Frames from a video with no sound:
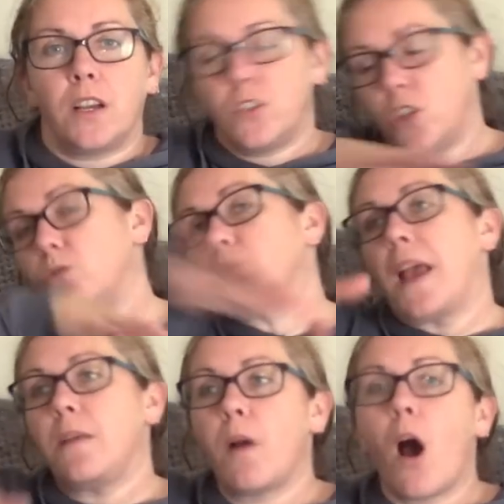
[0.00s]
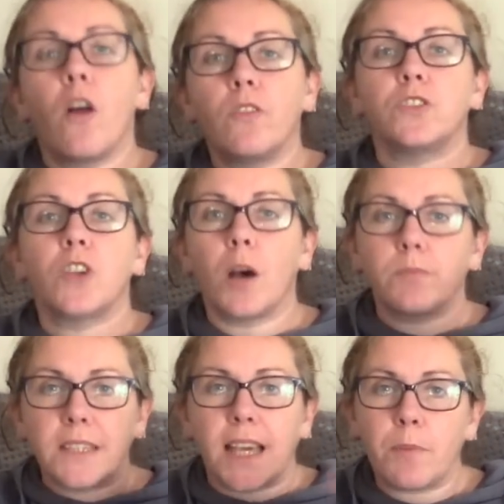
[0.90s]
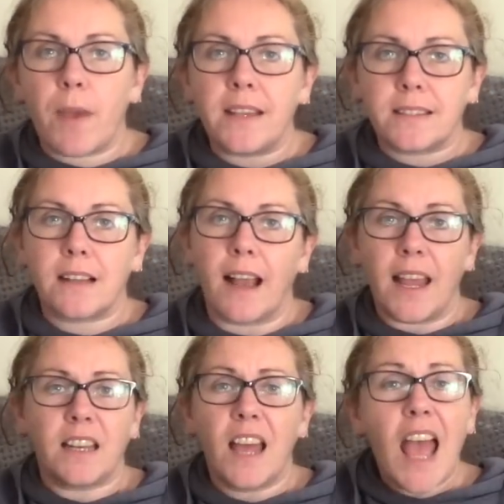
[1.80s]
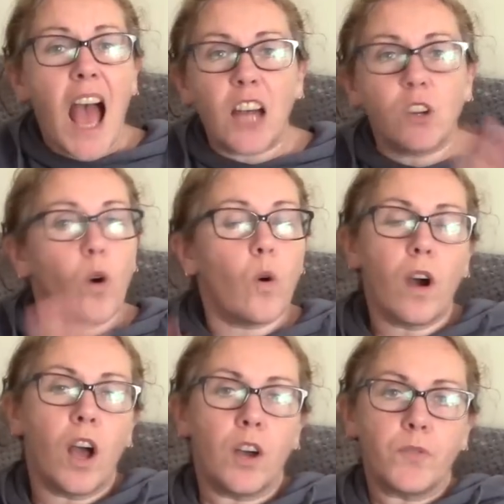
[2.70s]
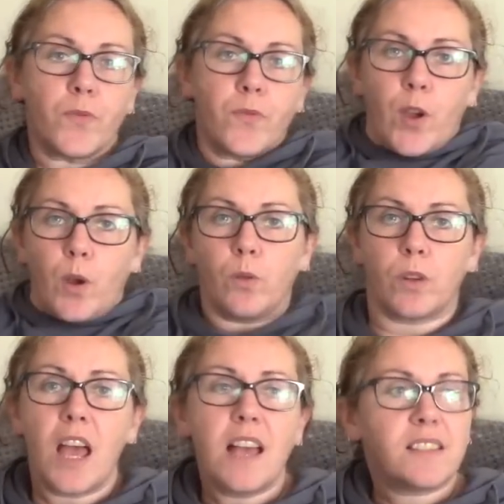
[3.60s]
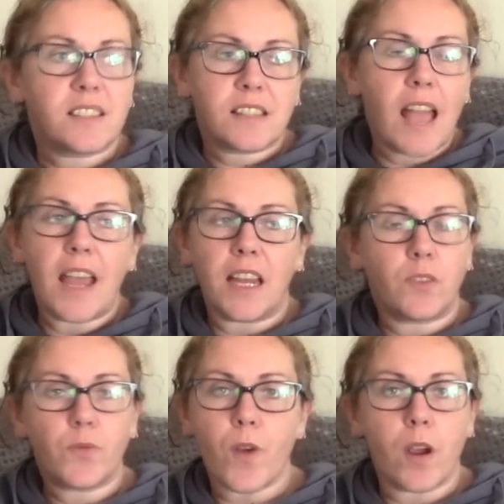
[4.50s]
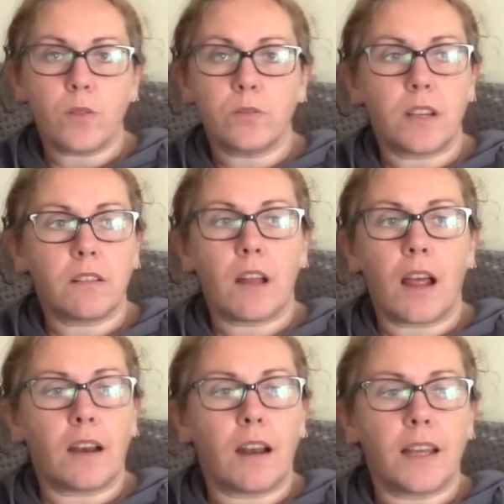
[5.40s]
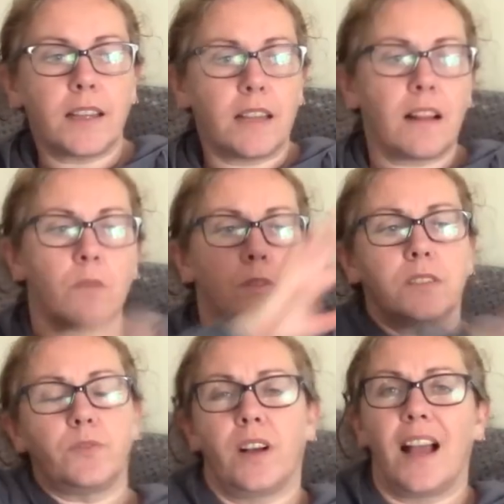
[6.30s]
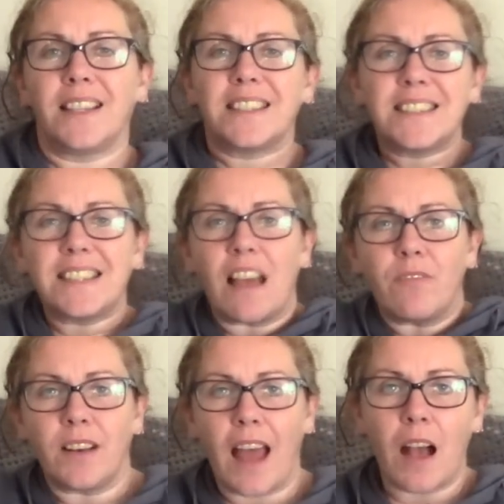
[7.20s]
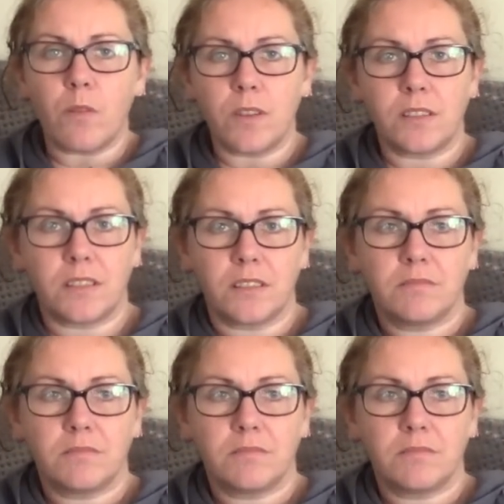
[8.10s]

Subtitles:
newspaper on the top to keep it insulated, and all her food stayed frozen. And I think that was for 7 hours.